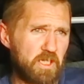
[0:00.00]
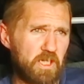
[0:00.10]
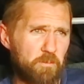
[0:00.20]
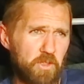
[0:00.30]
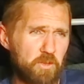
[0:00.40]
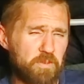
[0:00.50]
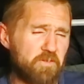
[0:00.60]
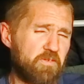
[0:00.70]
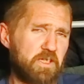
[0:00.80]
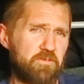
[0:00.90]
I'm not a big
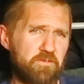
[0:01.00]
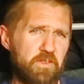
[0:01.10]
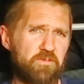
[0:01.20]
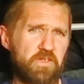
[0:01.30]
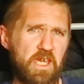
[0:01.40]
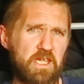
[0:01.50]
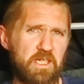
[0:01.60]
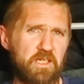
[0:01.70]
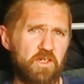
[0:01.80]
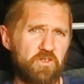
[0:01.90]
fan of taking
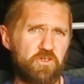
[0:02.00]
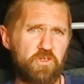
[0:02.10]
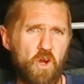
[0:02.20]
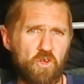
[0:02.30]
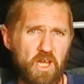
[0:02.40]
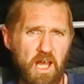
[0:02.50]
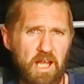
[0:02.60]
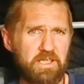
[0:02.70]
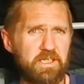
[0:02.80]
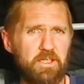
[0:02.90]
a dog
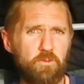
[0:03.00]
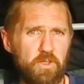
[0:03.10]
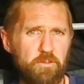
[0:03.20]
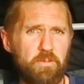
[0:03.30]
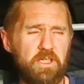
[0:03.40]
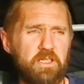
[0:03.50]
hiking with me.